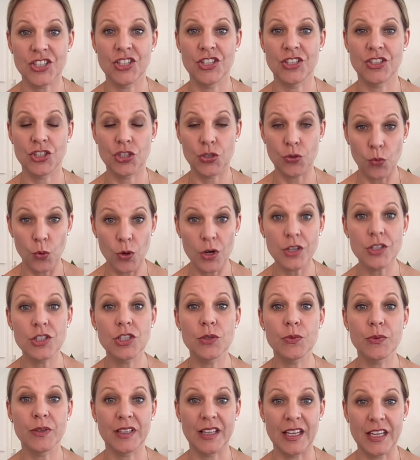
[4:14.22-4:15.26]
towards a
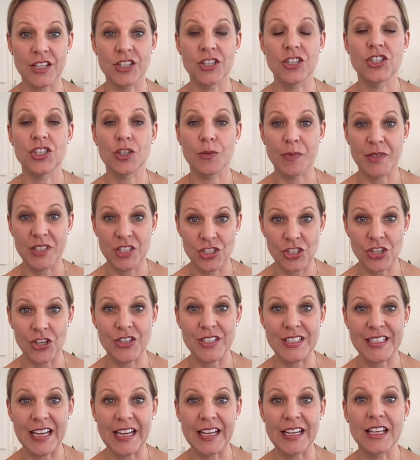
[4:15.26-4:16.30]
relationship and start
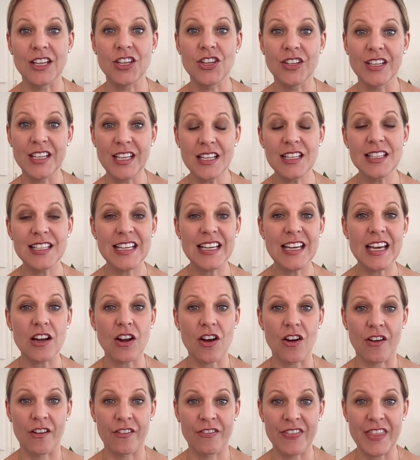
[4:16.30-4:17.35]
dating, you need to get
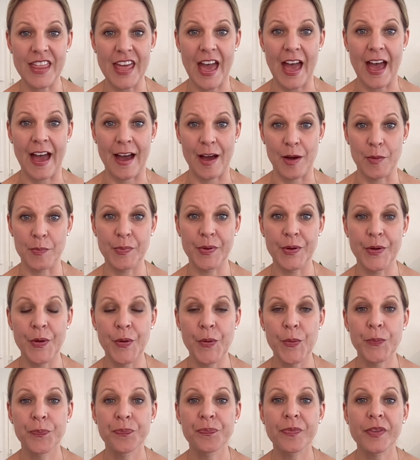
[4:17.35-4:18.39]
off the app.
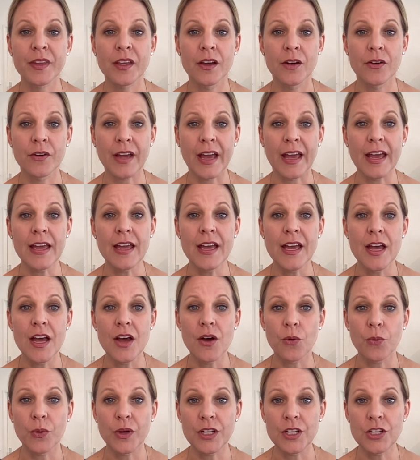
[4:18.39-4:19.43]
Okay?
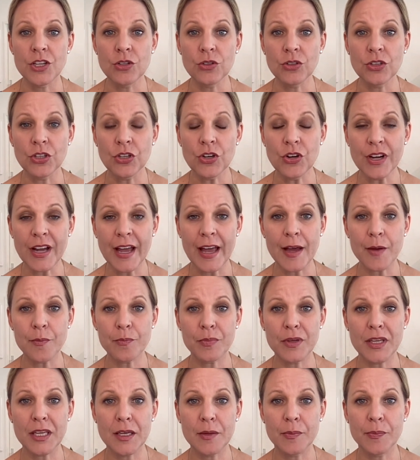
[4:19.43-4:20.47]
When you look at
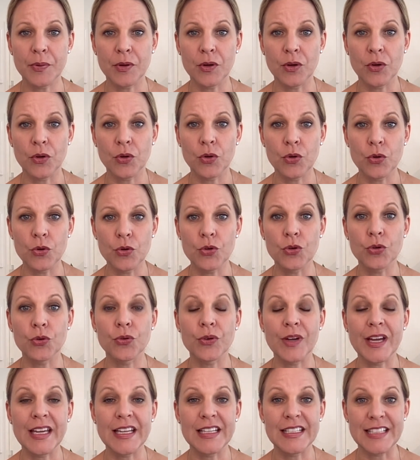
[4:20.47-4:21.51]
people who
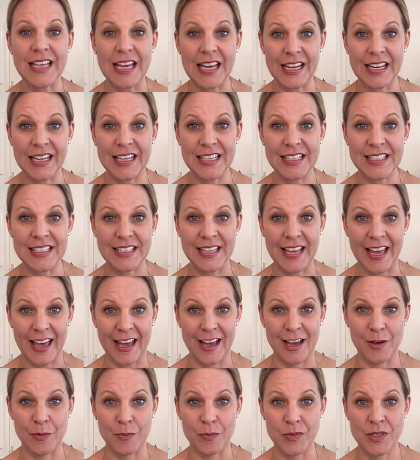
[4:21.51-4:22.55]
create dating
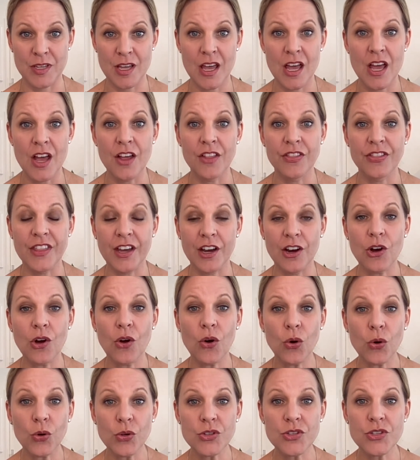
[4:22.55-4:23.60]
scams, their
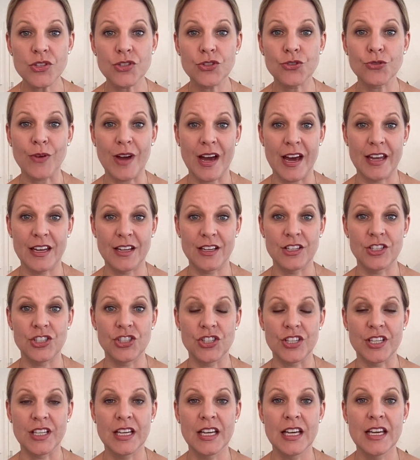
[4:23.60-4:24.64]
whole
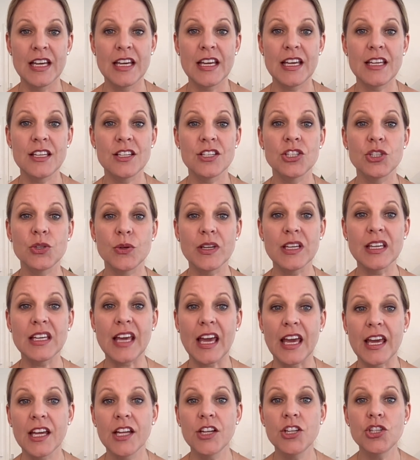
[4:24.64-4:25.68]
strategy is to
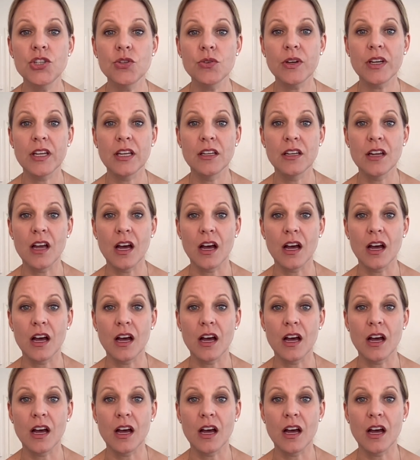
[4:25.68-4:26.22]
engage you in